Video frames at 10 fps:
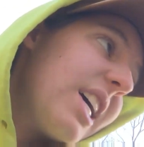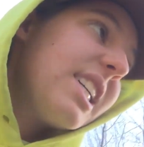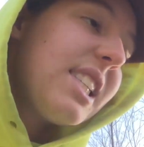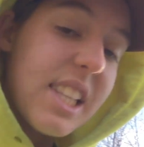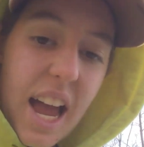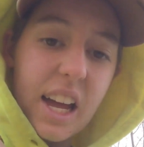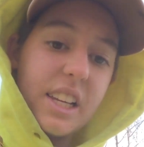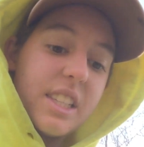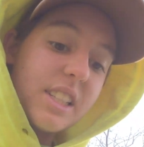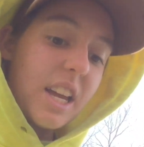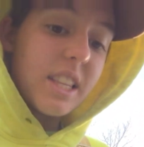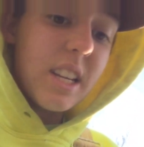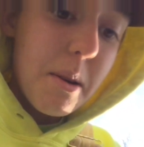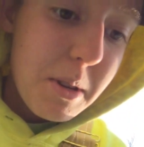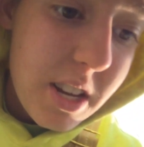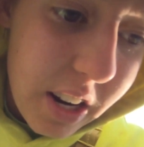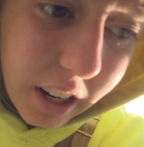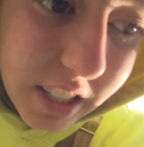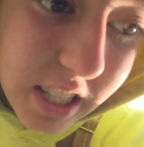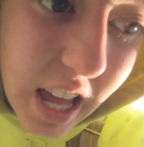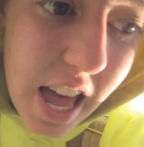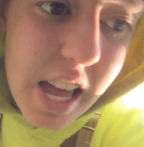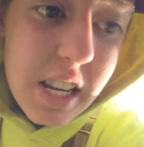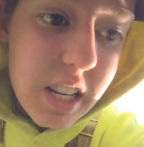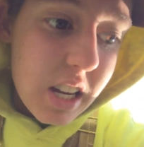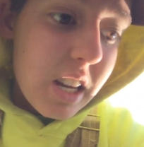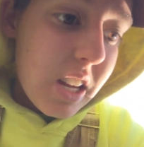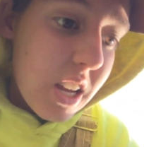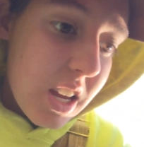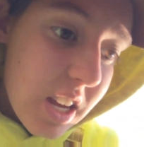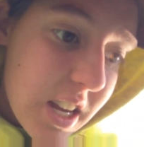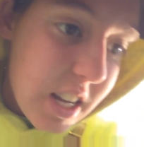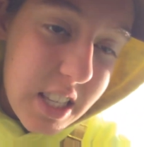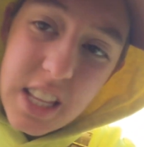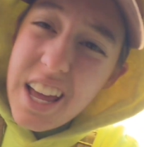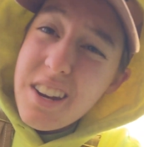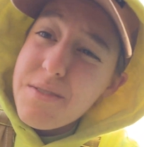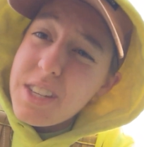sad. It's a sad time of year. It's the end of a